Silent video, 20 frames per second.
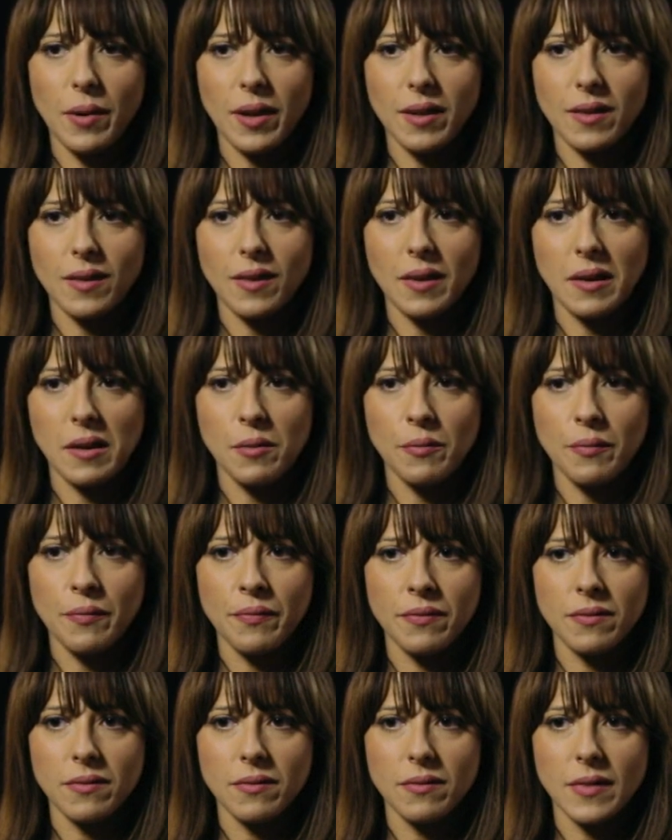But
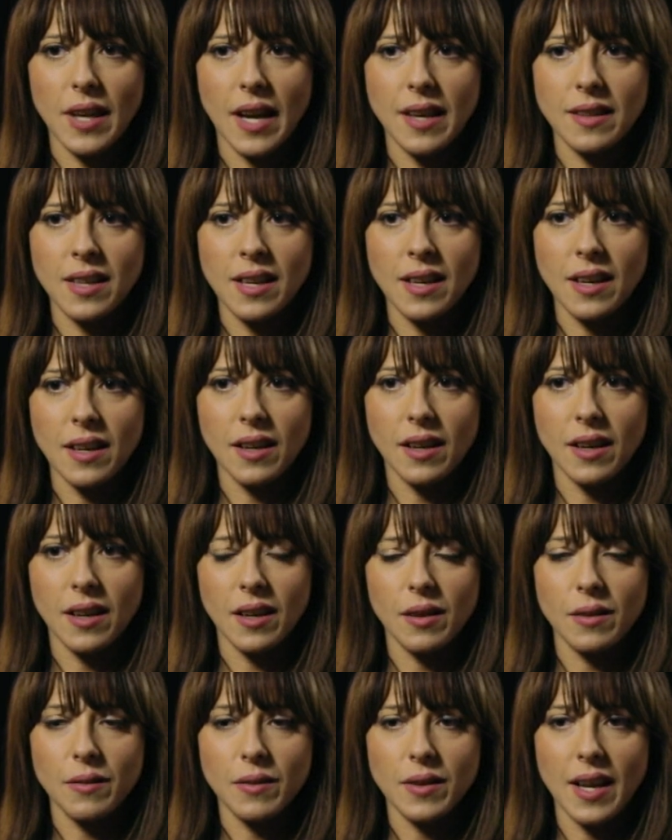I think
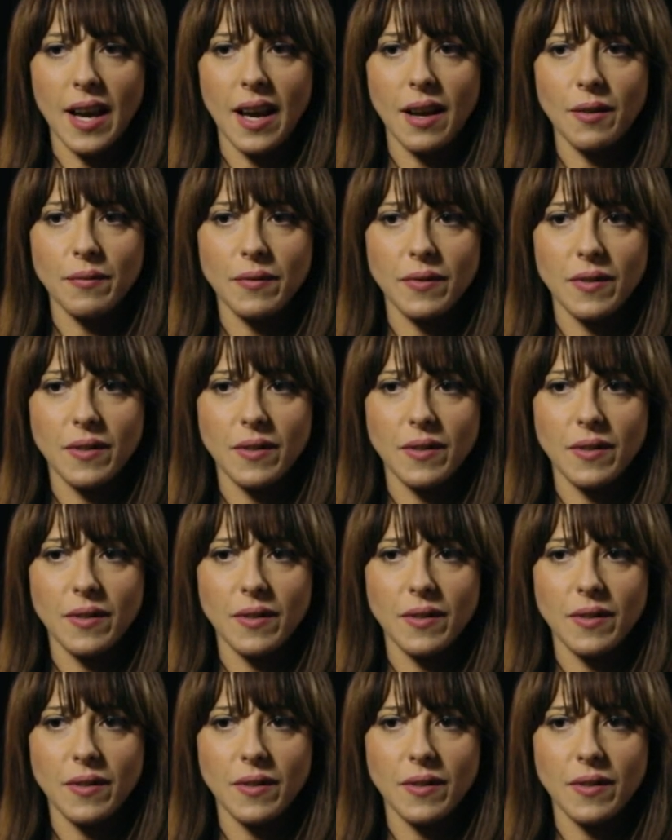yeah,